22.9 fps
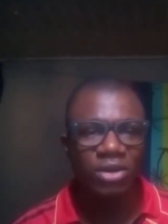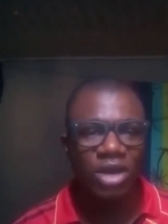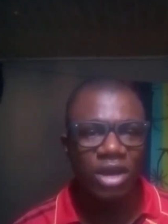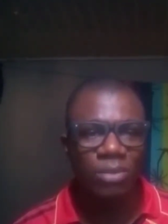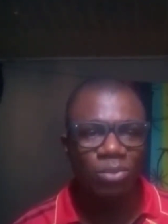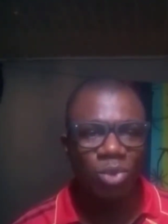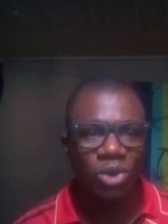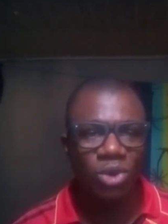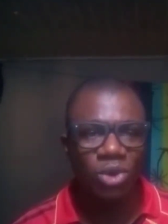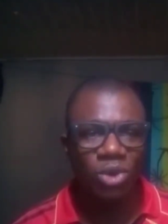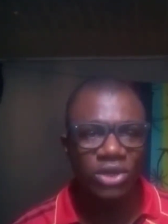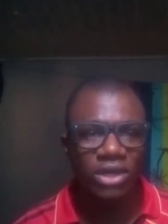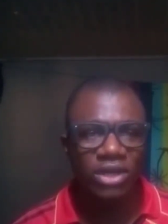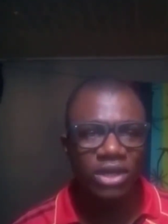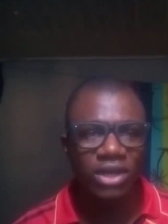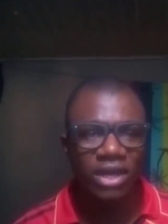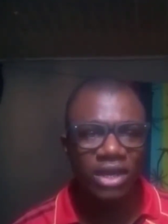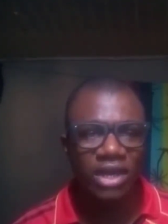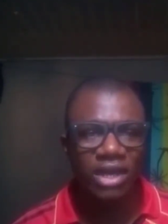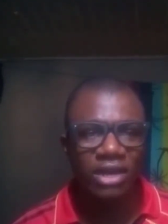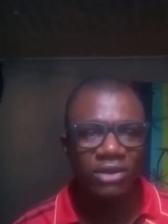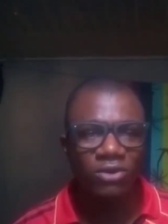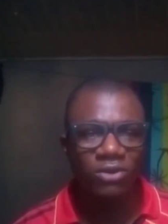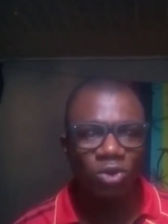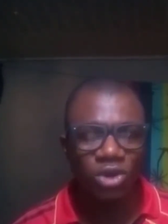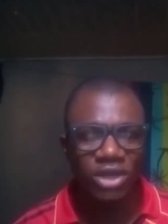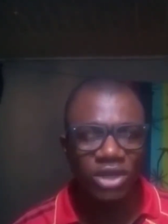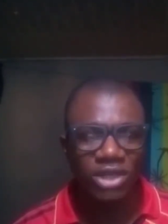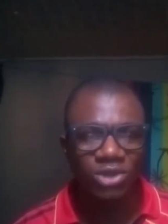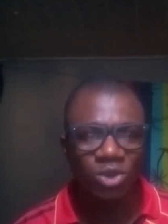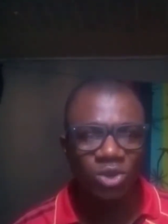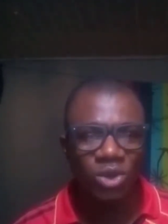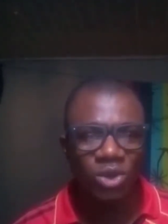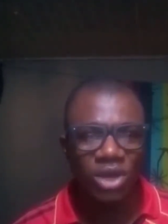money,
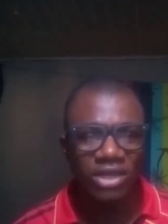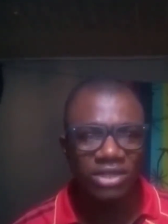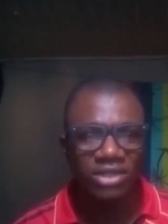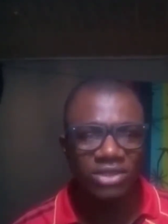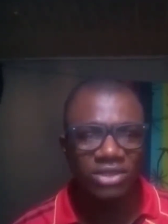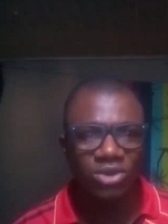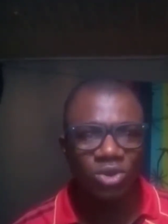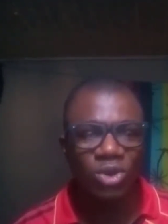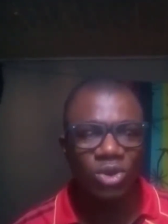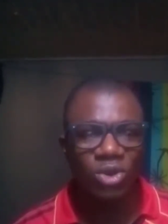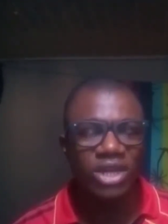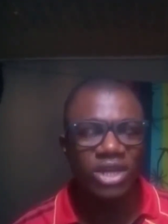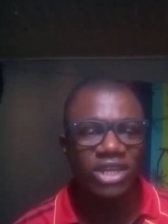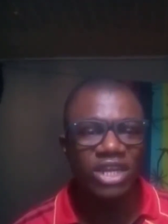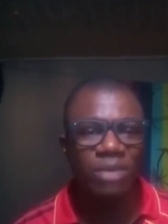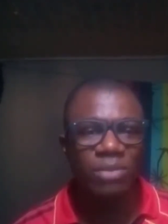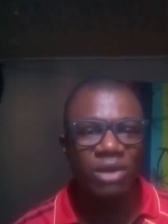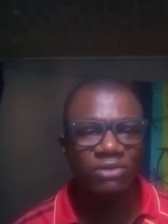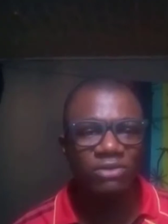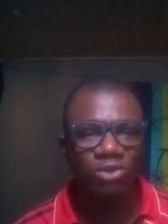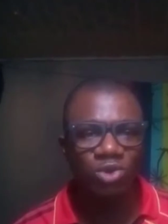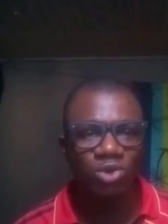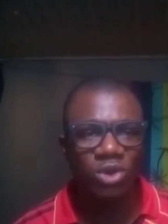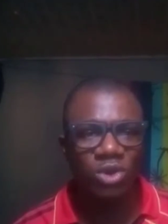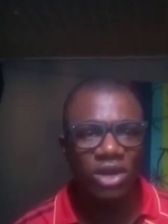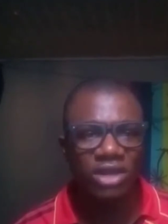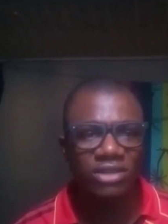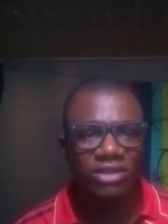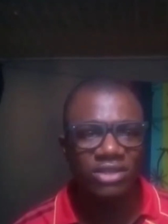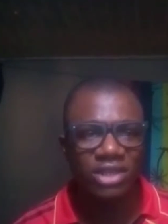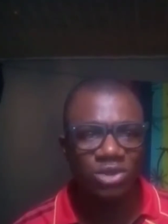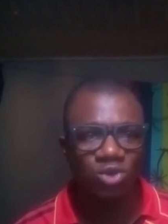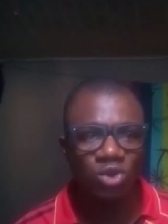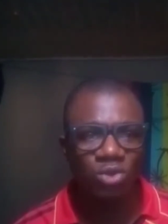$100 or any amount of
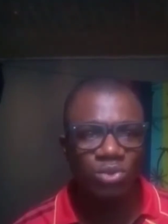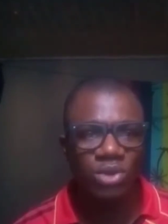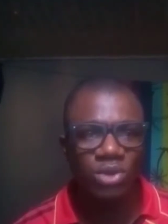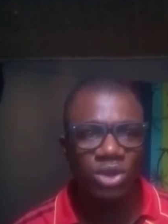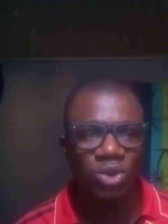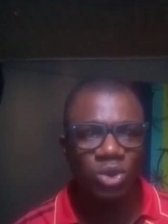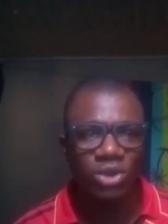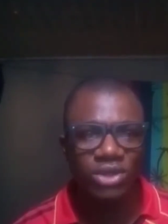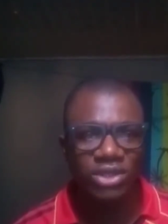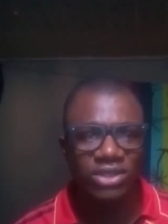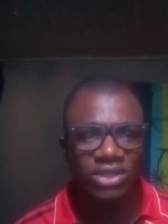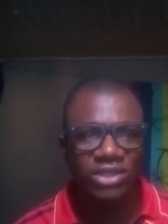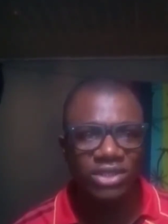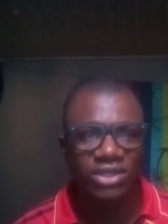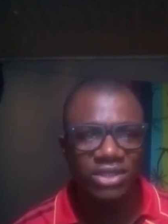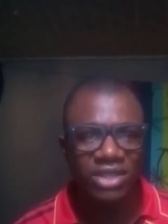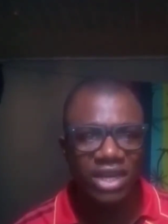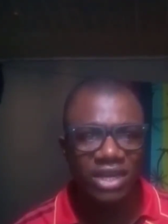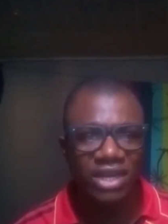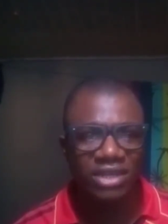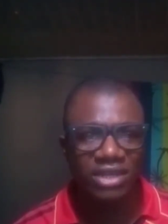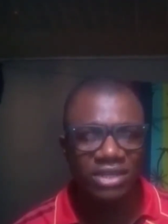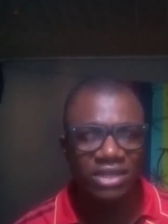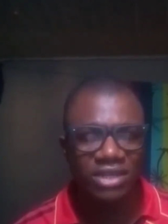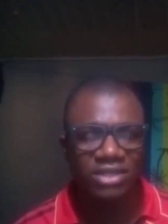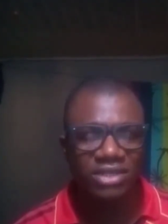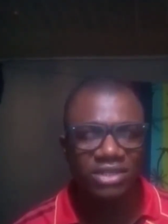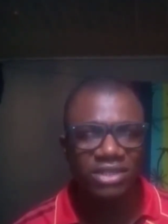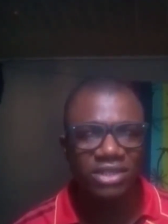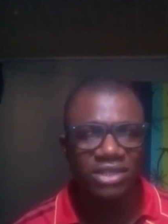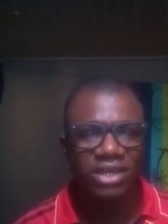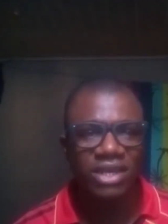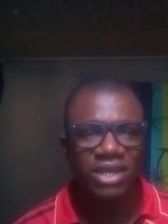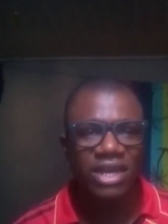dollars they told me, load it inside
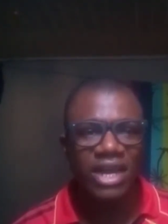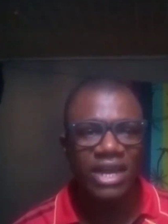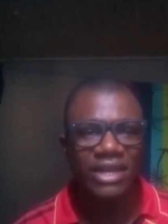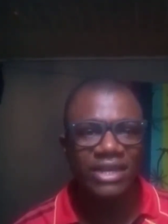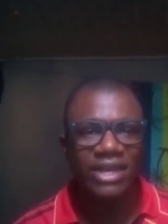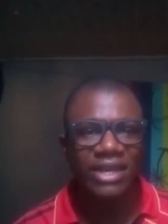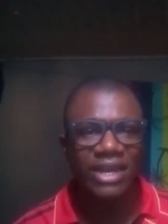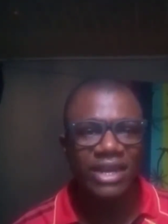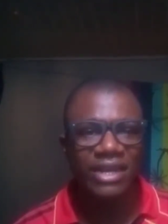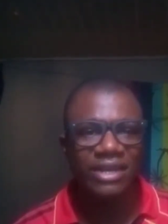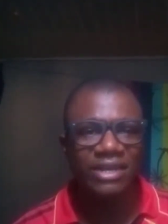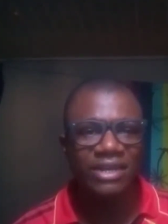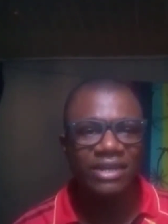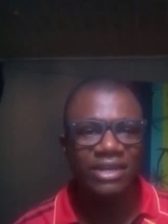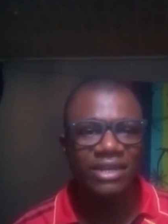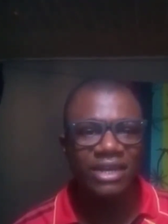it, and I